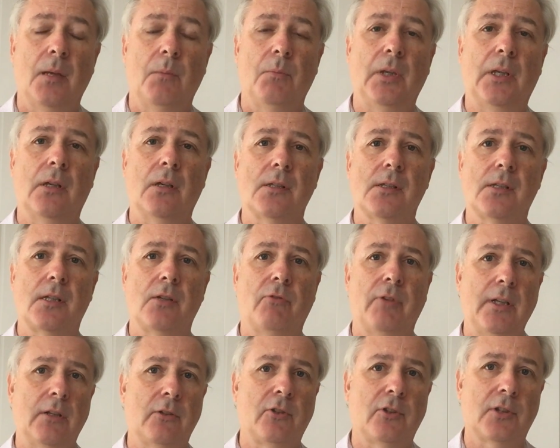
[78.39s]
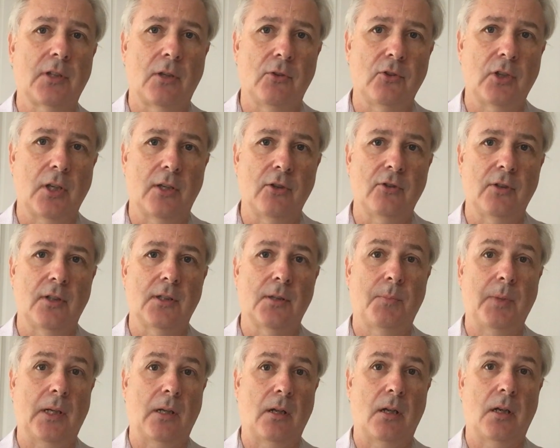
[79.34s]
Because the Realtor Association is a
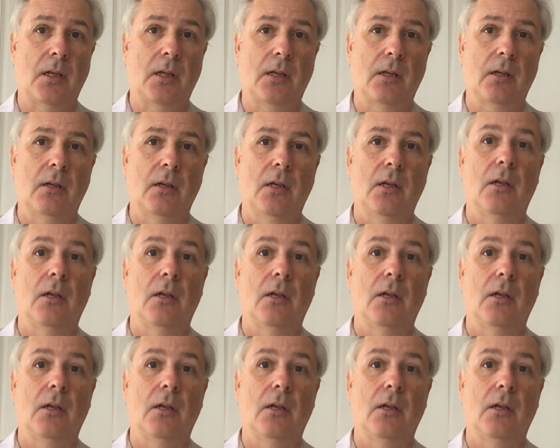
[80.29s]
bit like